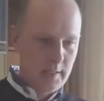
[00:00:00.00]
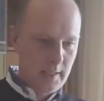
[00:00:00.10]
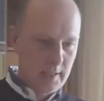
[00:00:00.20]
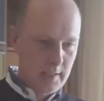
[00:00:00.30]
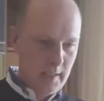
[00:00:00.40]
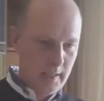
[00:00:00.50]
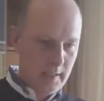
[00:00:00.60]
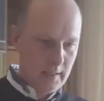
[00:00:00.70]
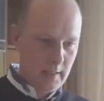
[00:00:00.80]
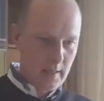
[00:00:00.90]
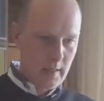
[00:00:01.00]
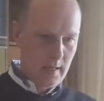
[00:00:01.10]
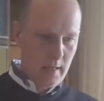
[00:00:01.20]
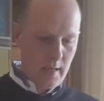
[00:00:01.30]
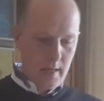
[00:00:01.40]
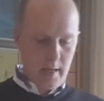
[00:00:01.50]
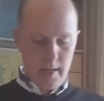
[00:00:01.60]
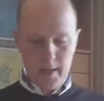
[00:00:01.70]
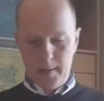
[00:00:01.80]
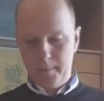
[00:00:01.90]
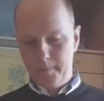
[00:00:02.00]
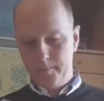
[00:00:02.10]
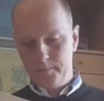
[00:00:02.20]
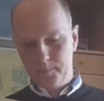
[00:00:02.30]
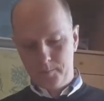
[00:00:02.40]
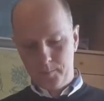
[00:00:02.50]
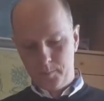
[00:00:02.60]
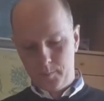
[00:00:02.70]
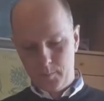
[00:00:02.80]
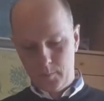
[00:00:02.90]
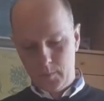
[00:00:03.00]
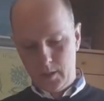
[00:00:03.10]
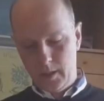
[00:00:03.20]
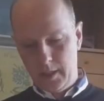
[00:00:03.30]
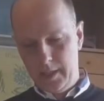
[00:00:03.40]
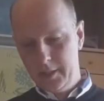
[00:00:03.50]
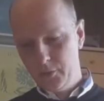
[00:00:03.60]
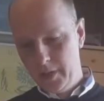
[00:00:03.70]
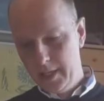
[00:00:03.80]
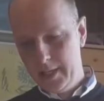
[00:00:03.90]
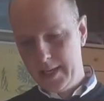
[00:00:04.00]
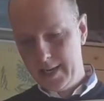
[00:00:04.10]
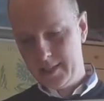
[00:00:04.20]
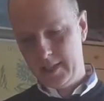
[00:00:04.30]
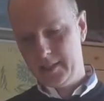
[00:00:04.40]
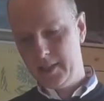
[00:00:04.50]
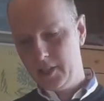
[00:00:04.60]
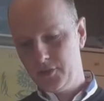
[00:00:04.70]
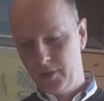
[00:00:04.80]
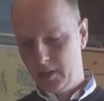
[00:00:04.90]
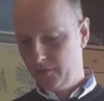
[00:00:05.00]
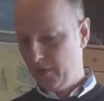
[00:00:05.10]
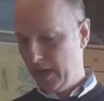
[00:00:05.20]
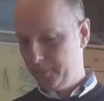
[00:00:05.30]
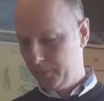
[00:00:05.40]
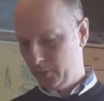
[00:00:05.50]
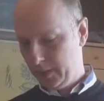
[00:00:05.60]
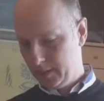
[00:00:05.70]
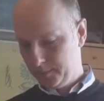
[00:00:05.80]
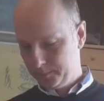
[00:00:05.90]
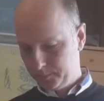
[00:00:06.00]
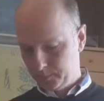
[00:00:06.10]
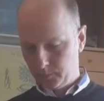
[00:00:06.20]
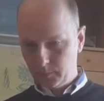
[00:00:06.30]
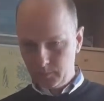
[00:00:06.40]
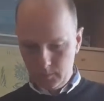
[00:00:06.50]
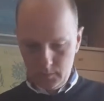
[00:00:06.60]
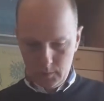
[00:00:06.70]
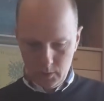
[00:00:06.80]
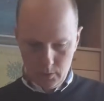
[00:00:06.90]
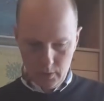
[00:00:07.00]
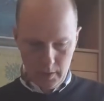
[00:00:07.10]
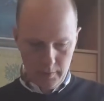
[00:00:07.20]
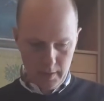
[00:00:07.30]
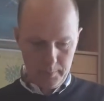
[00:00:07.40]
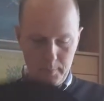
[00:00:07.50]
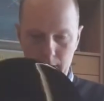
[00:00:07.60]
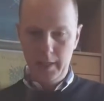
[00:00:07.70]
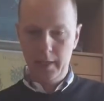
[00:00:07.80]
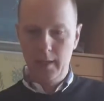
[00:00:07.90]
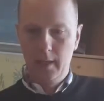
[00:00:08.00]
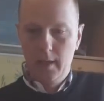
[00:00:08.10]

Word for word: sixteen, and it really has that JazzFunk vibe to it. So if I play...